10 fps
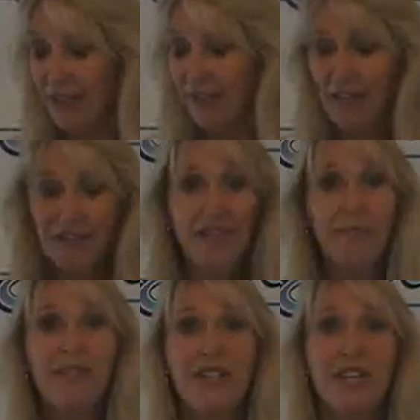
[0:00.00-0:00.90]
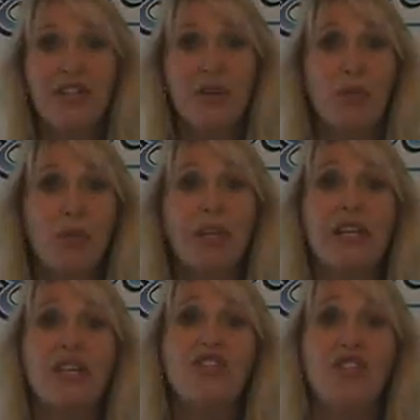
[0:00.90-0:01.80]
that demonstration
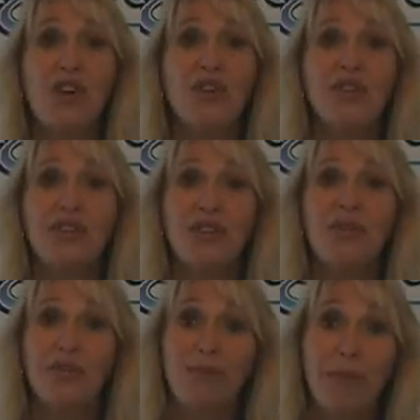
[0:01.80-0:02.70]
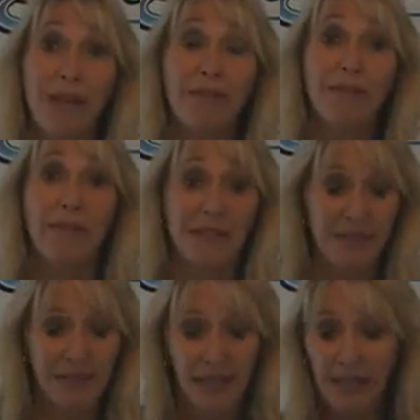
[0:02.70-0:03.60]
really shows you the
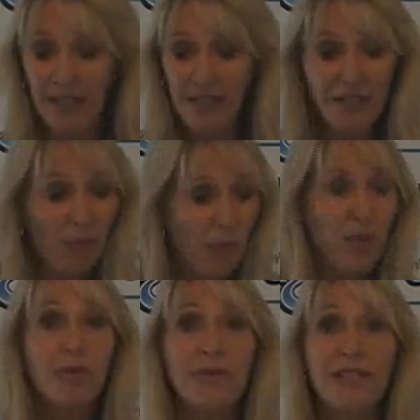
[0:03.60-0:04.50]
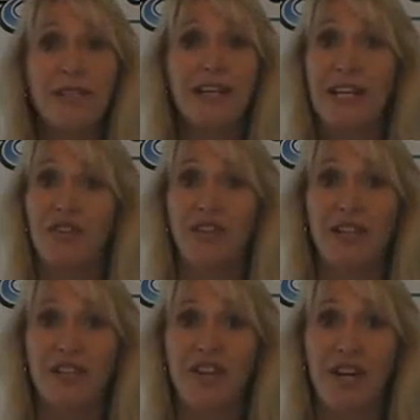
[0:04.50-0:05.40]
benefits. This water is
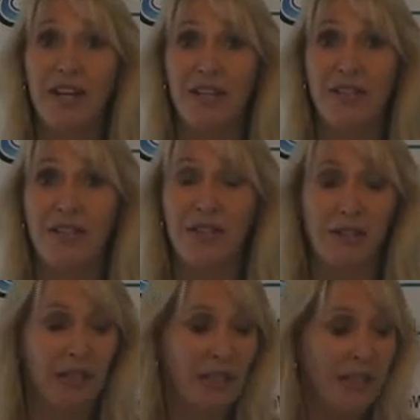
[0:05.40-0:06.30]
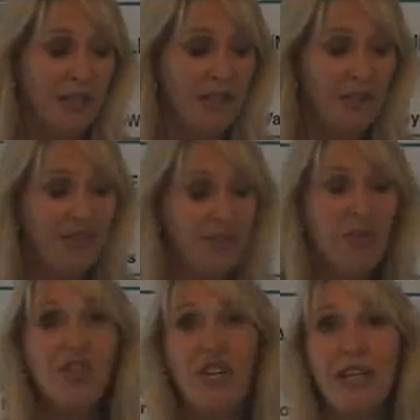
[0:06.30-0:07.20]
electrically charged, so this
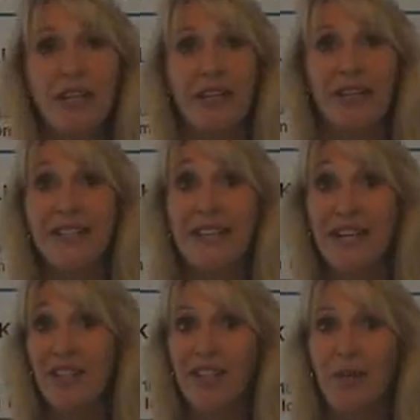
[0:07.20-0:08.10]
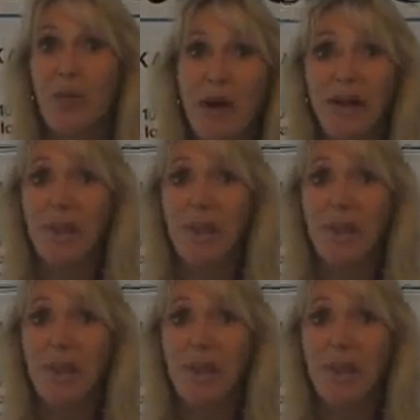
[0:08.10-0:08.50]
machine is actually way